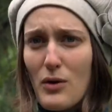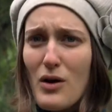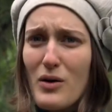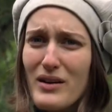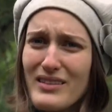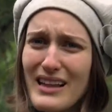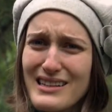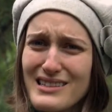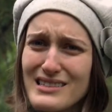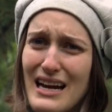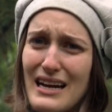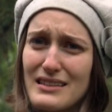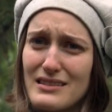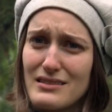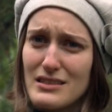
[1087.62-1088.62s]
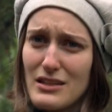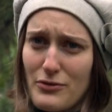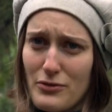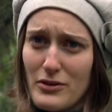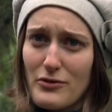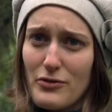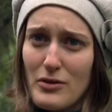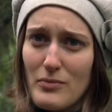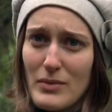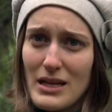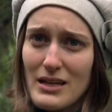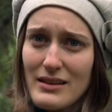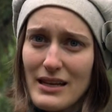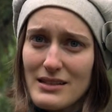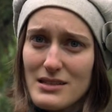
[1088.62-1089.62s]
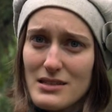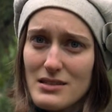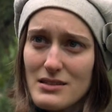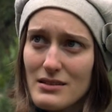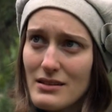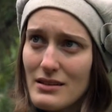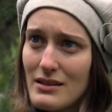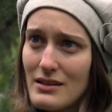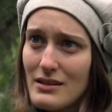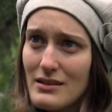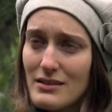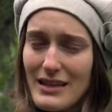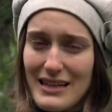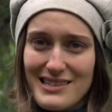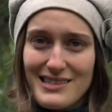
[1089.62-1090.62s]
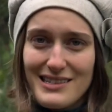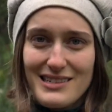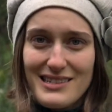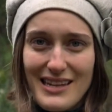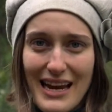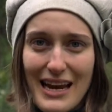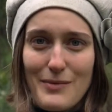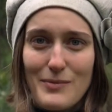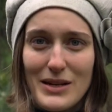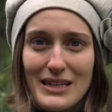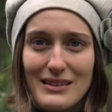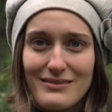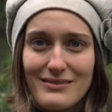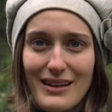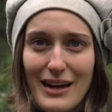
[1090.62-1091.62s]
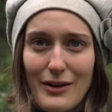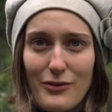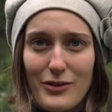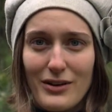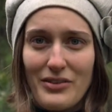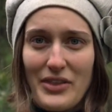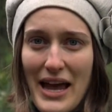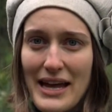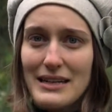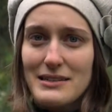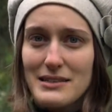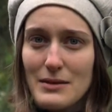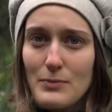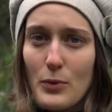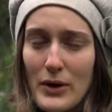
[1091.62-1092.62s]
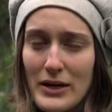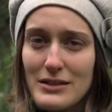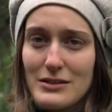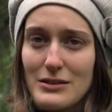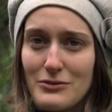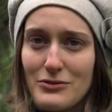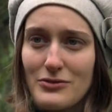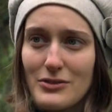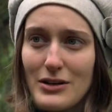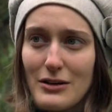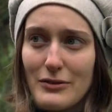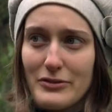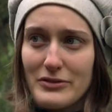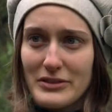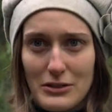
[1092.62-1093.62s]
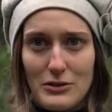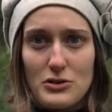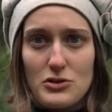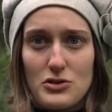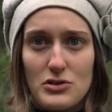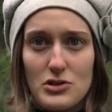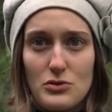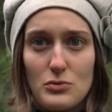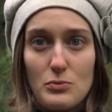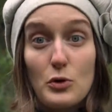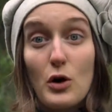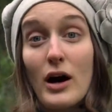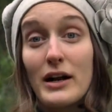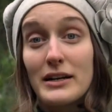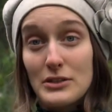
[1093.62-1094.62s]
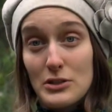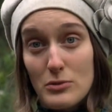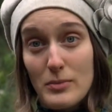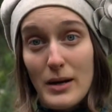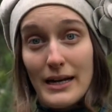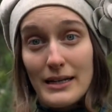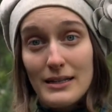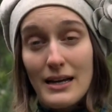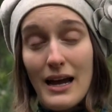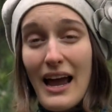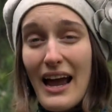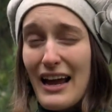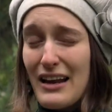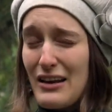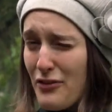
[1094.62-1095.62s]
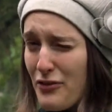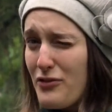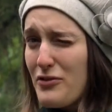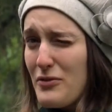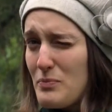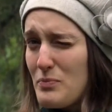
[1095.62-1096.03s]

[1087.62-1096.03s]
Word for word: oh, that's not different from me. That's, that's the same. And I feel that is the point of, of literature, to broaden your mind. And if